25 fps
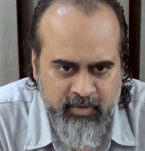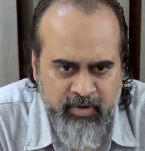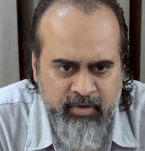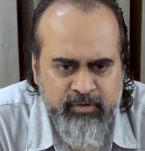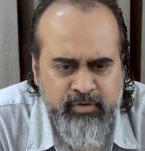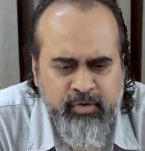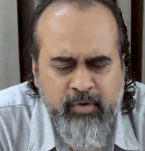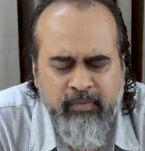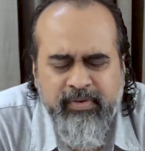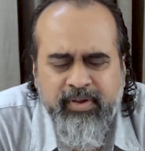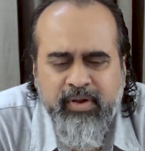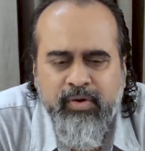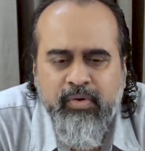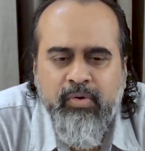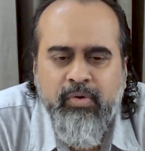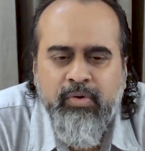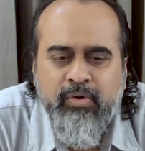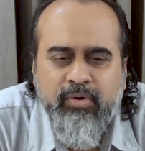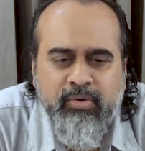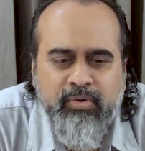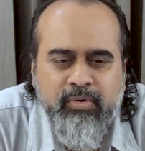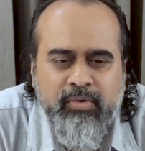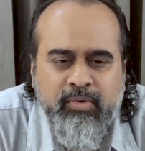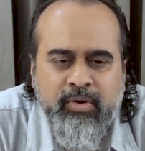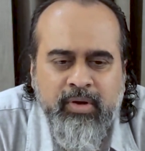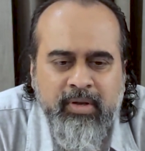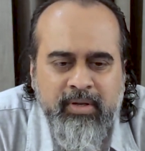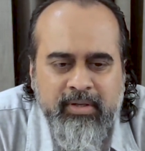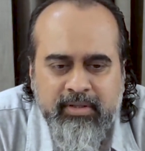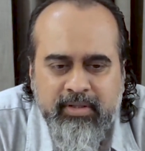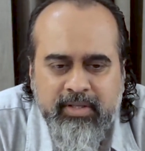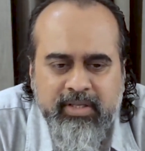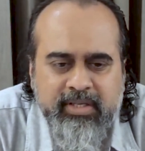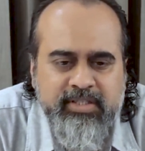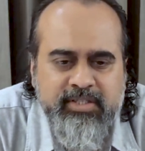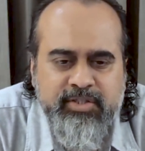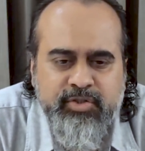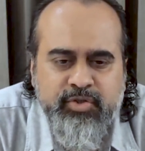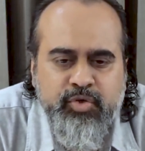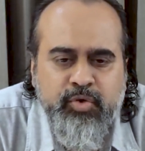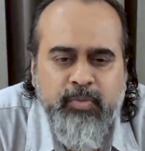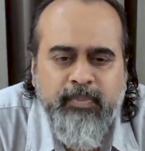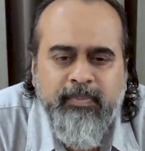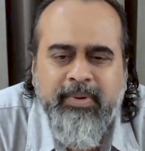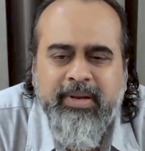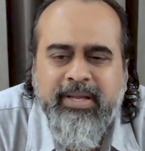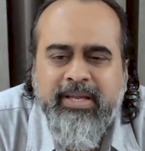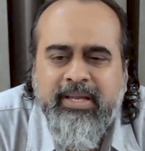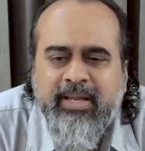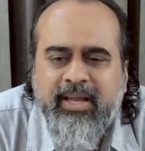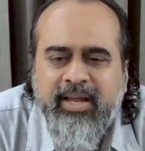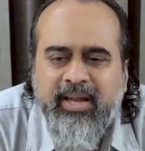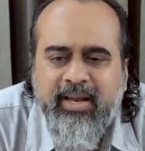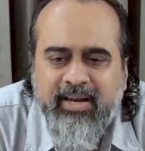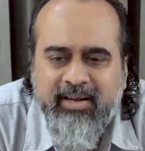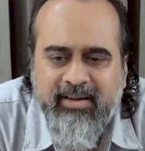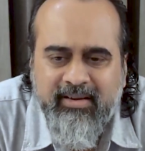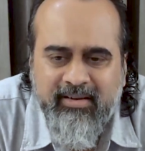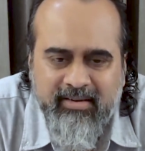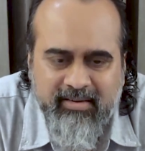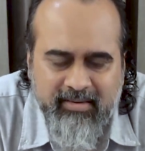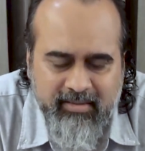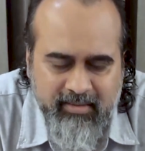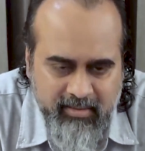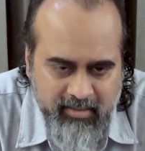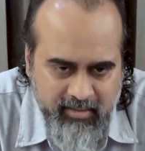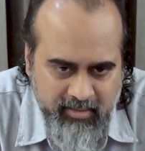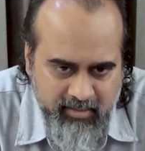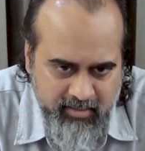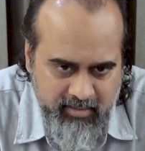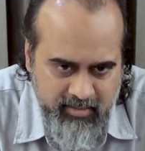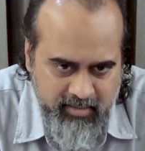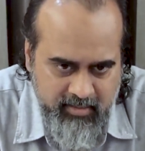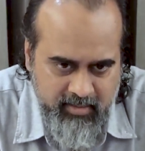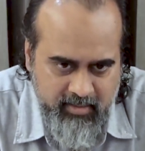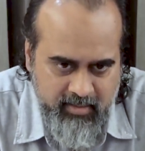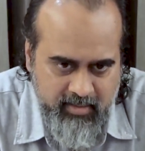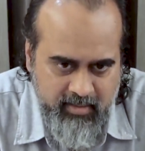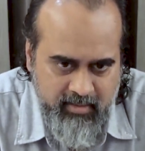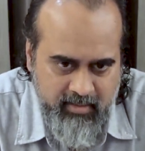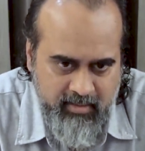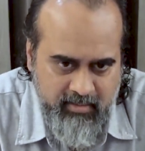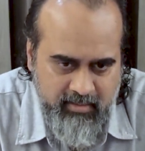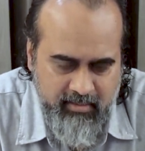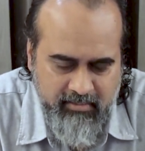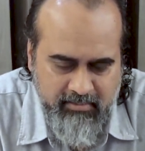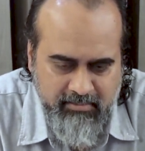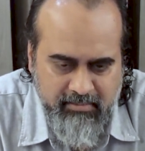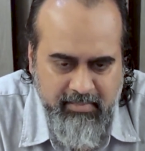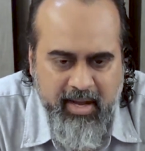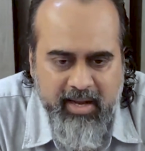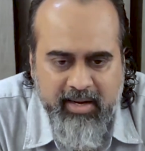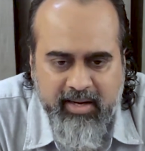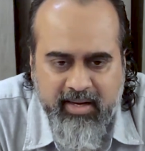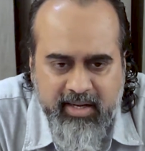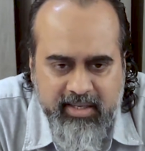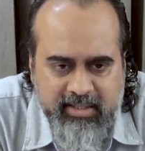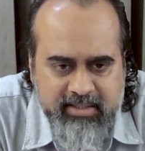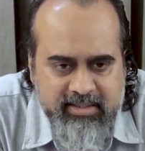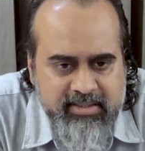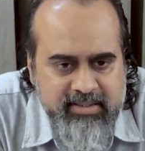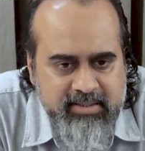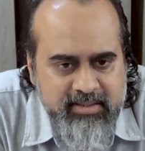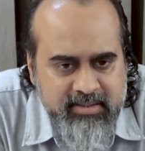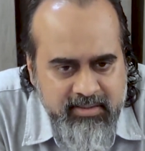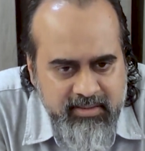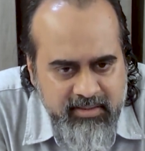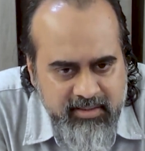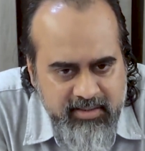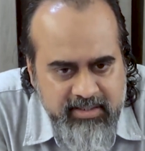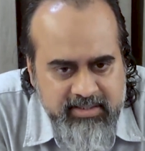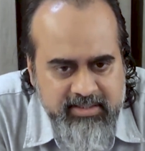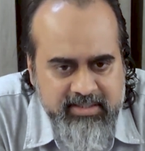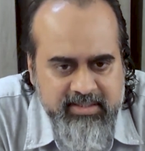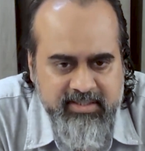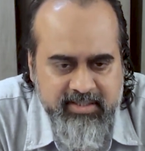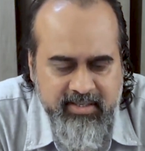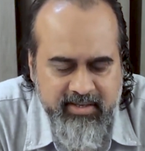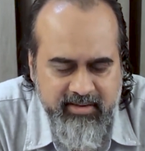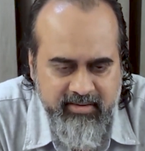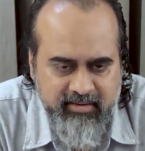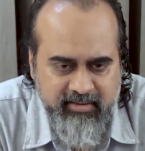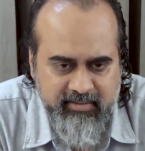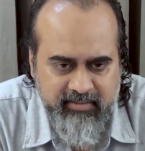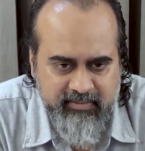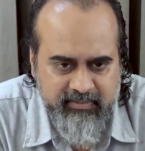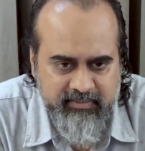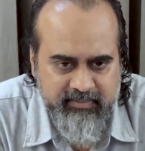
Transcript: So we go to these duplicate markets instead.